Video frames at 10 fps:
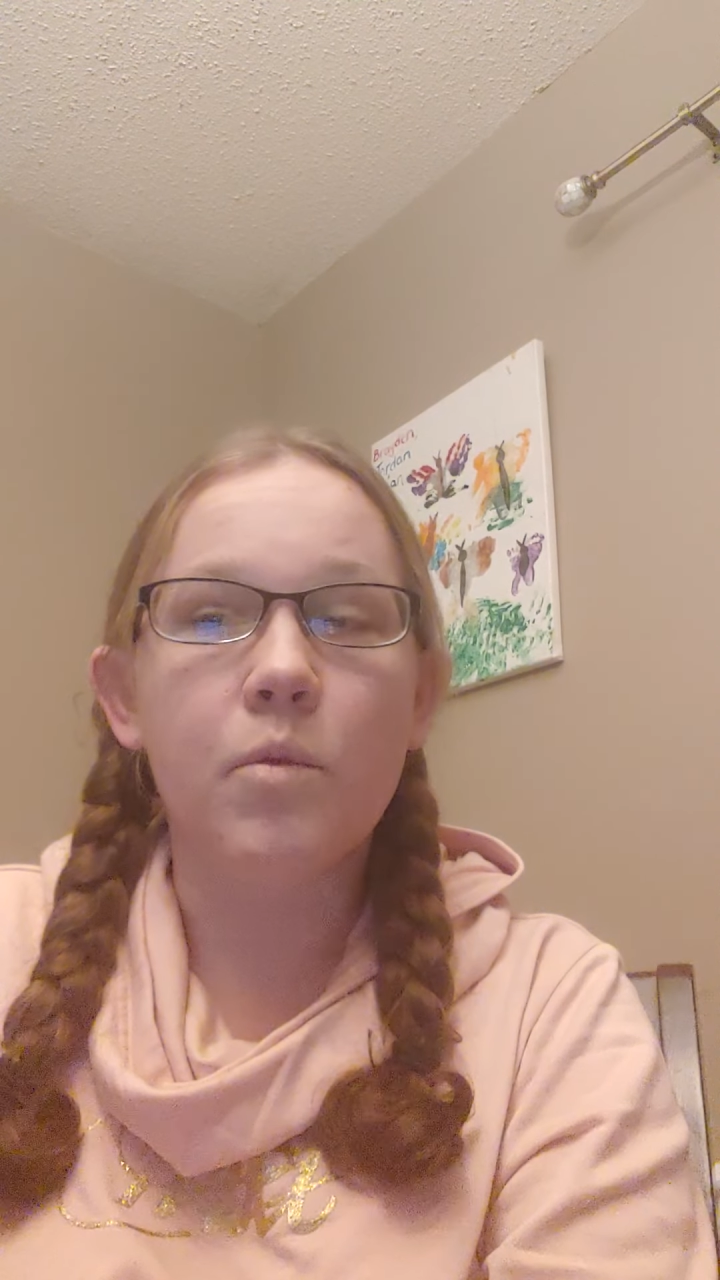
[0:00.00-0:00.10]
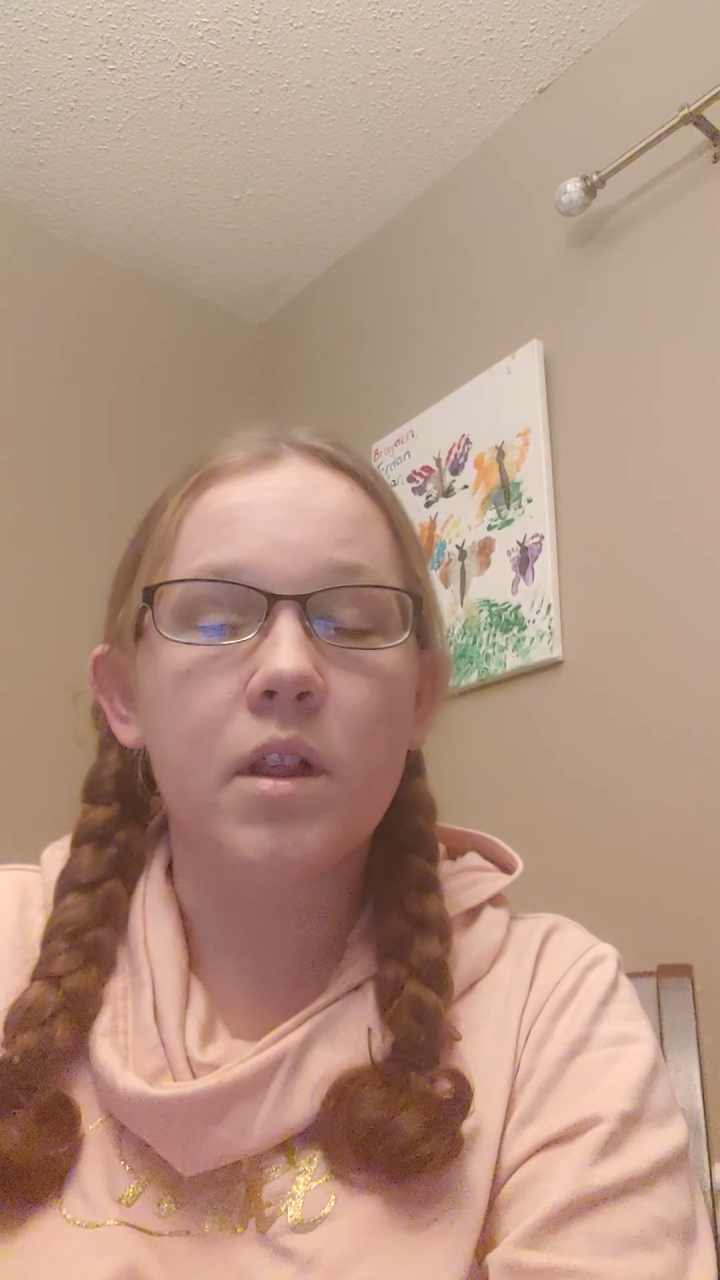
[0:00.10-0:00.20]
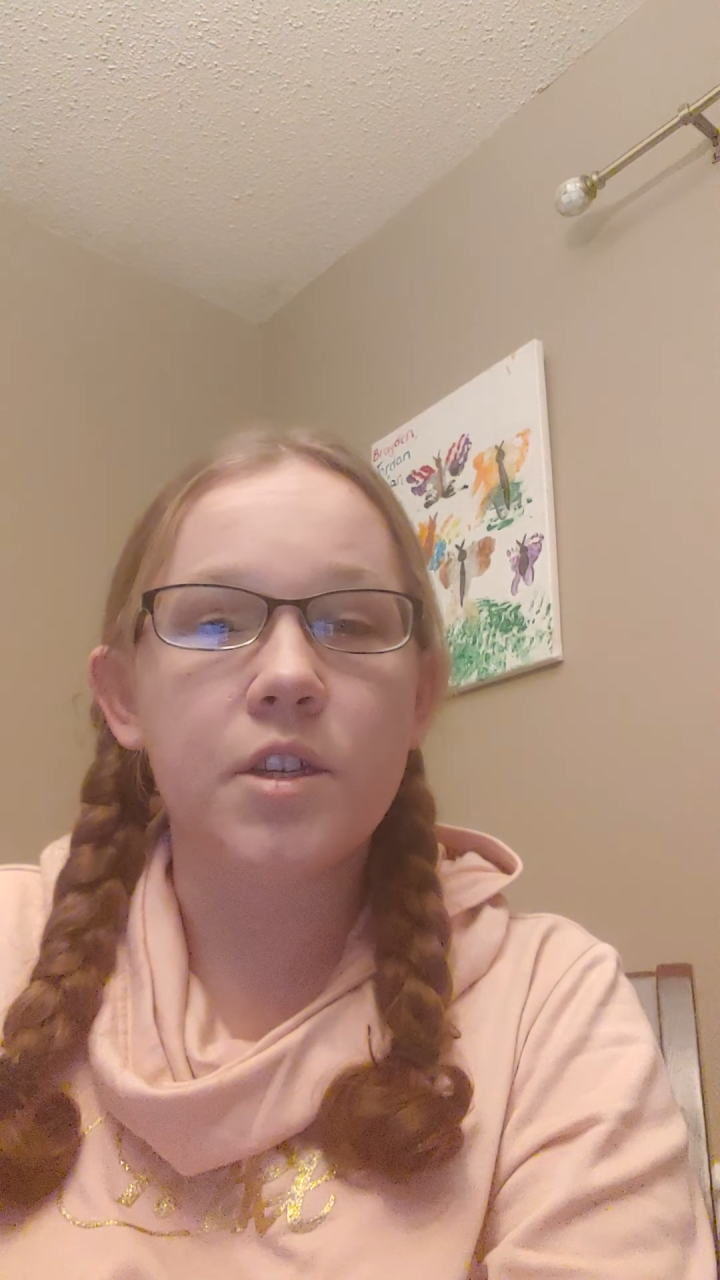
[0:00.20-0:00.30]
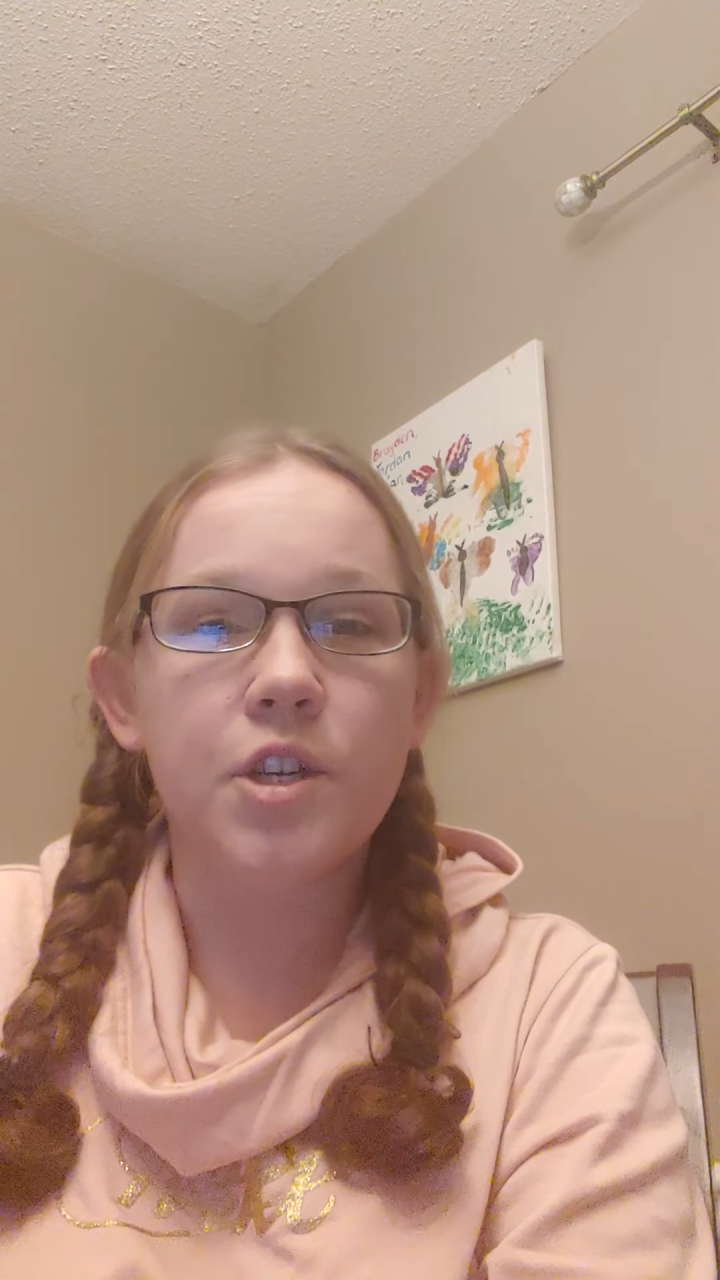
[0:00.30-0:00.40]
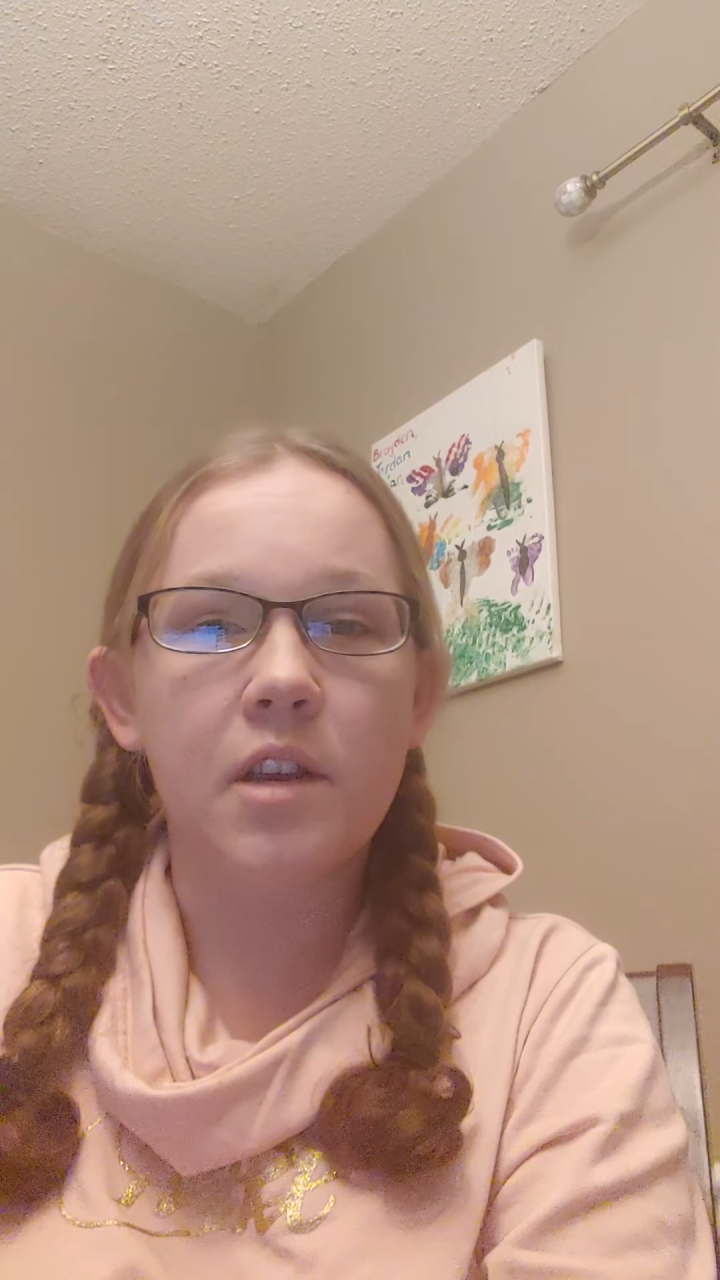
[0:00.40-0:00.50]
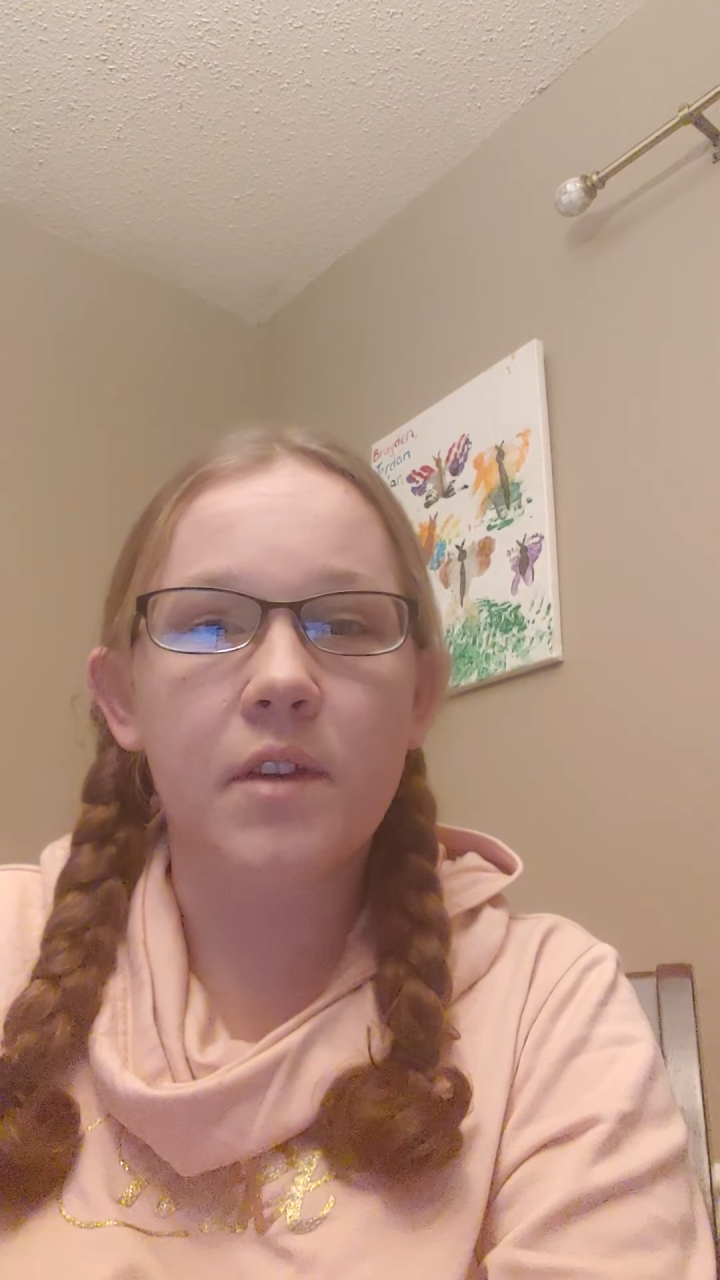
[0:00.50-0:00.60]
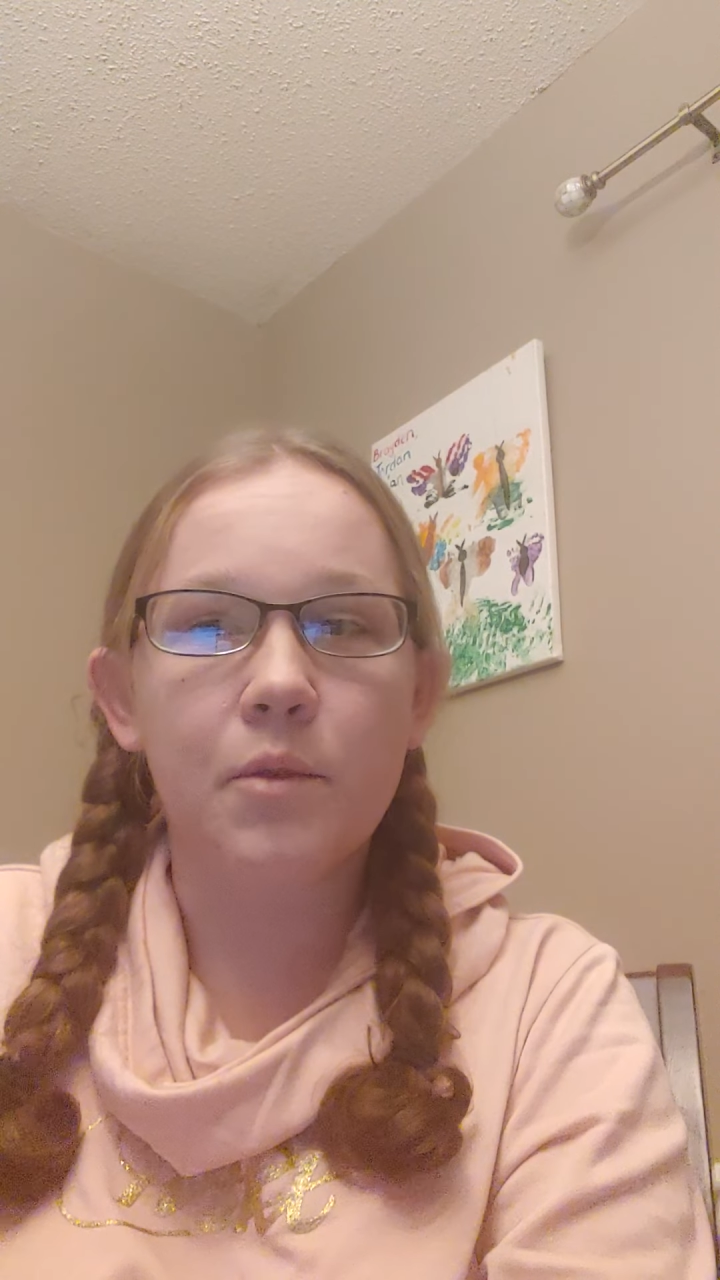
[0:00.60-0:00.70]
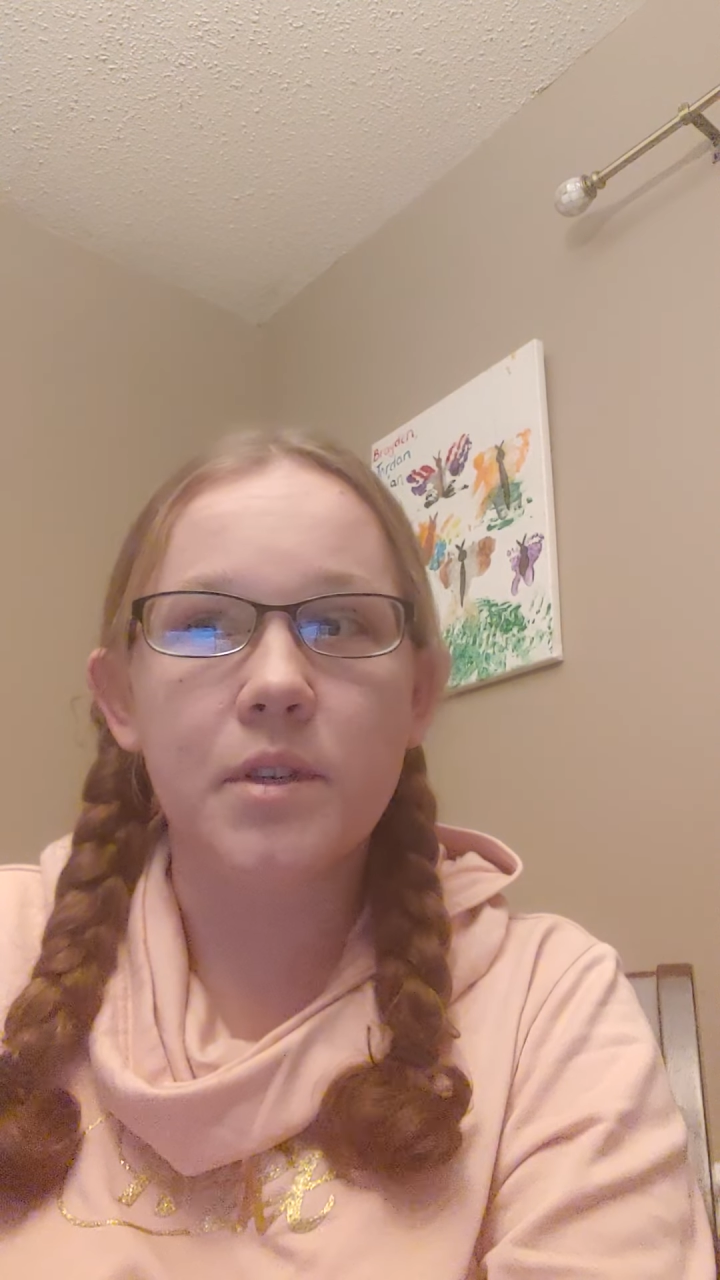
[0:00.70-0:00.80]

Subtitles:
while achieving